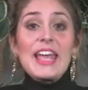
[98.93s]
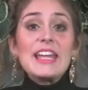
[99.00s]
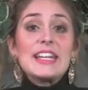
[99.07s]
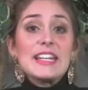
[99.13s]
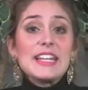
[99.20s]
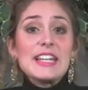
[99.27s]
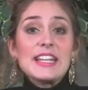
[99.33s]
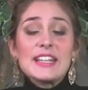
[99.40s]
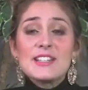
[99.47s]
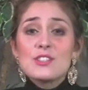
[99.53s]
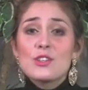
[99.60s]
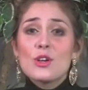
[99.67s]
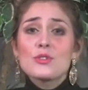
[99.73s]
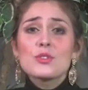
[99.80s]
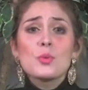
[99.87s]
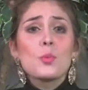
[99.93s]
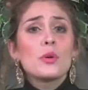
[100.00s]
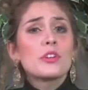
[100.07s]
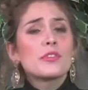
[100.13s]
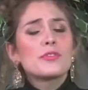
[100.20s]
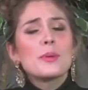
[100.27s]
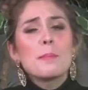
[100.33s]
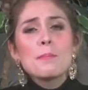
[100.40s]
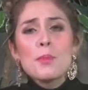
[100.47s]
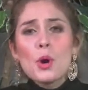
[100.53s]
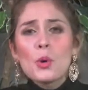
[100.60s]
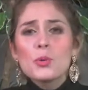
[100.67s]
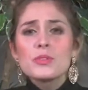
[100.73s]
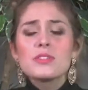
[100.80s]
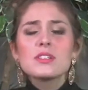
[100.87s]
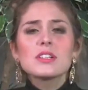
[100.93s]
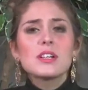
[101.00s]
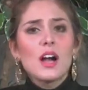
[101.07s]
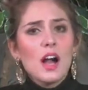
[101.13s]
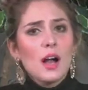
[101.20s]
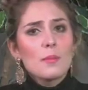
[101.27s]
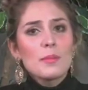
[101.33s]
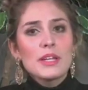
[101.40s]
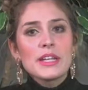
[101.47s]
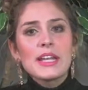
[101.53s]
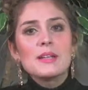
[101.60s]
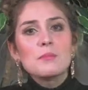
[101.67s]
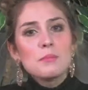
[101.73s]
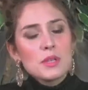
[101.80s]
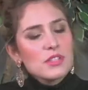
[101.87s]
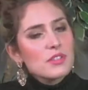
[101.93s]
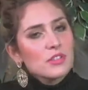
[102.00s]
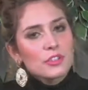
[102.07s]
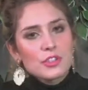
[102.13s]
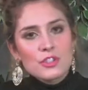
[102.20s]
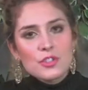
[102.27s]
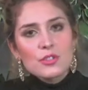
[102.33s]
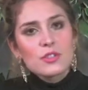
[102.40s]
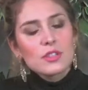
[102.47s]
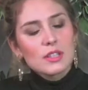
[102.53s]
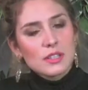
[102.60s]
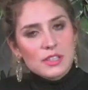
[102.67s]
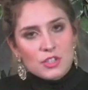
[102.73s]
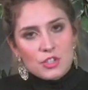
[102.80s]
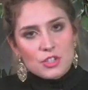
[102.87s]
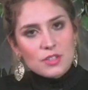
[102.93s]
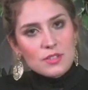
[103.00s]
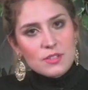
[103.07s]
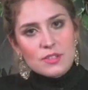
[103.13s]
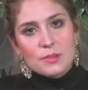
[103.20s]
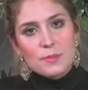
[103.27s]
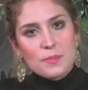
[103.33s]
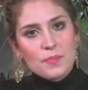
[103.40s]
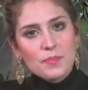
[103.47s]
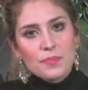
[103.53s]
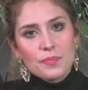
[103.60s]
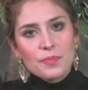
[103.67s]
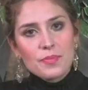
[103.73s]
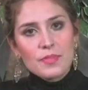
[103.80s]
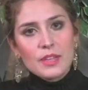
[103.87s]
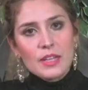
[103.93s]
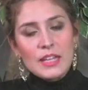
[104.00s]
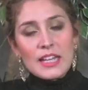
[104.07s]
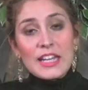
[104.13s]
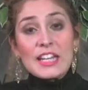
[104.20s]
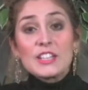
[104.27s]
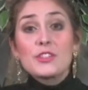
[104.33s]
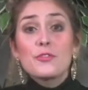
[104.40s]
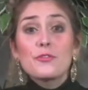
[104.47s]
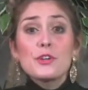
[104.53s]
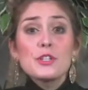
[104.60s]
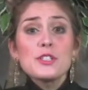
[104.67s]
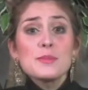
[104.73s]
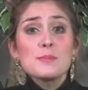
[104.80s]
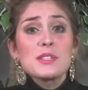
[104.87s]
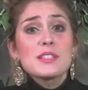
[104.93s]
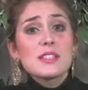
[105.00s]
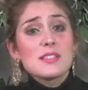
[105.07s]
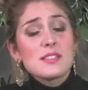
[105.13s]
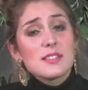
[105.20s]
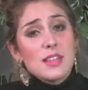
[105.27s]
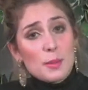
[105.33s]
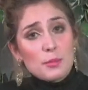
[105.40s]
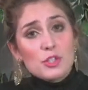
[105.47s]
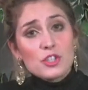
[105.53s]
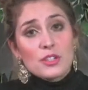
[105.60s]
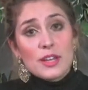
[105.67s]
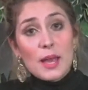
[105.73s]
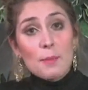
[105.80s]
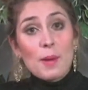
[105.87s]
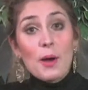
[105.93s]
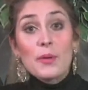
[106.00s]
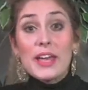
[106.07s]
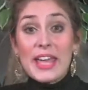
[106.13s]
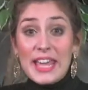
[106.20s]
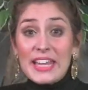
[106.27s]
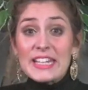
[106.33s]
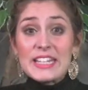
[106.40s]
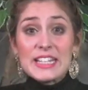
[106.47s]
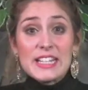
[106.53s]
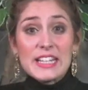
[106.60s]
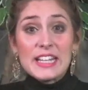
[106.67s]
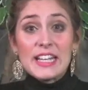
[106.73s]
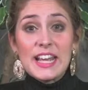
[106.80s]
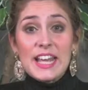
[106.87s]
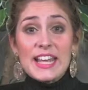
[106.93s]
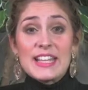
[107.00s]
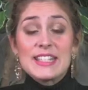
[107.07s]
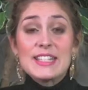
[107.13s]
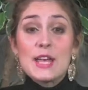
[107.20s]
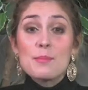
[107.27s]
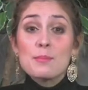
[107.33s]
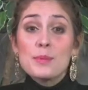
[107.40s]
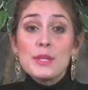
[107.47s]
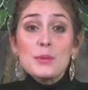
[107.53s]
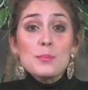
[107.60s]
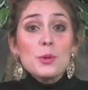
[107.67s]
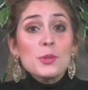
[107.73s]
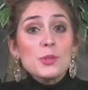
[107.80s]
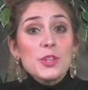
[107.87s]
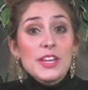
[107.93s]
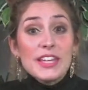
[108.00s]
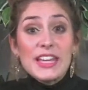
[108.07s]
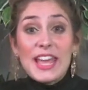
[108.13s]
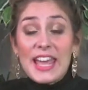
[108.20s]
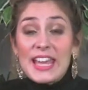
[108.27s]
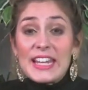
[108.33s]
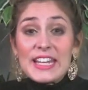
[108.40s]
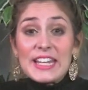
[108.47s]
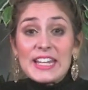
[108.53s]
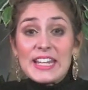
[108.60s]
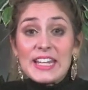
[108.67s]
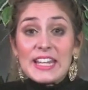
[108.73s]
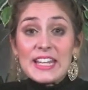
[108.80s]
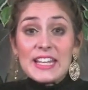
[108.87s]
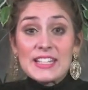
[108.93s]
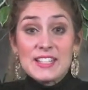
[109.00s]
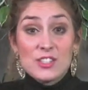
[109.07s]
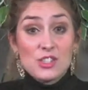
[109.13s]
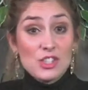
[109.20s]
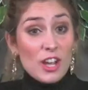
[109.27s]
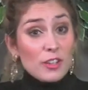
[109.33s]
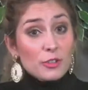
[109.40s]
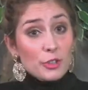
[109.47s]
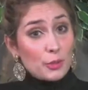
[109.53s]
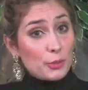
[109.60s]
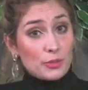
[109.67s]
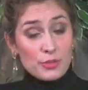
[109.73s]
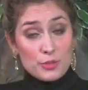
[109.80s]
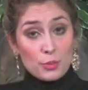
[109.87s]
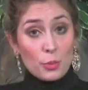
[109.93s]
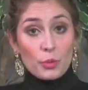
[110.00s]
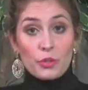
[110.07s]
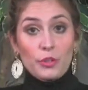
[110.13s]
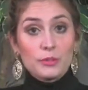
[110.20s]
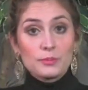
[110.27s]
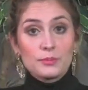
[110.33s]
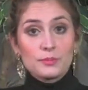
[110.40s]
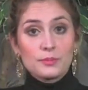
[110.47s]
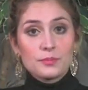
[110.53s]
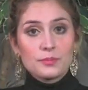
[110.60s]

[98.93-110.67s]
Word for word: ADD is also one of the most common and misunderstood conditions. The first misconception about ADD is that people think ADD is a childhood disorder.